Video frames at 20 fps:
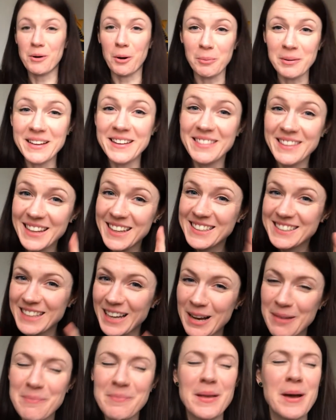Probably in the
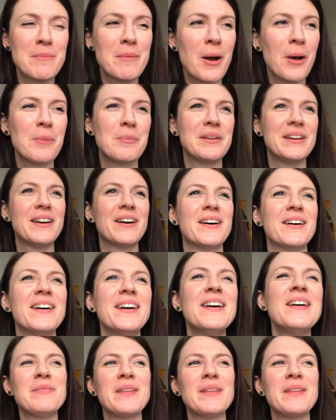exam. I'm hoping not.